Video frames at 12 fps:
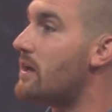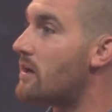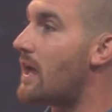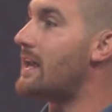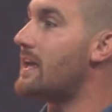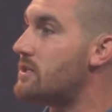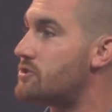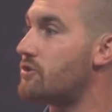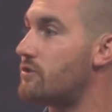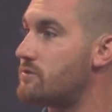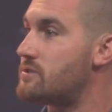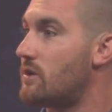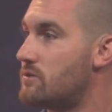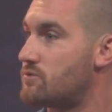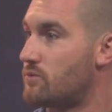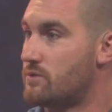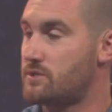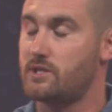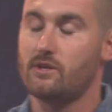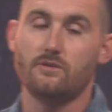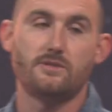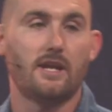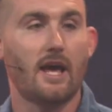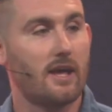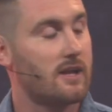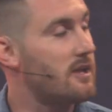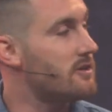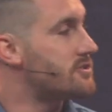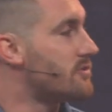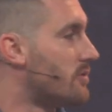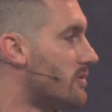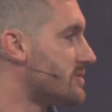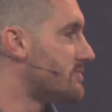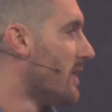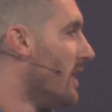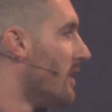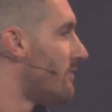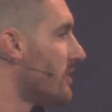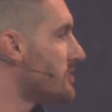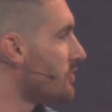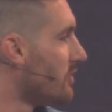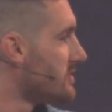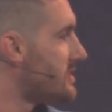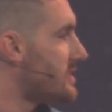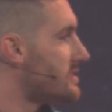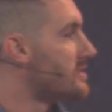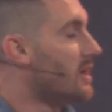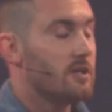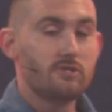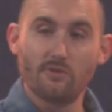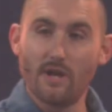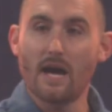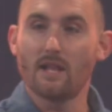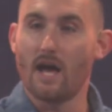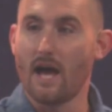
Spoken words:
figured I'd introduce those rules to you today. Here's the rules. First rule is this. Do not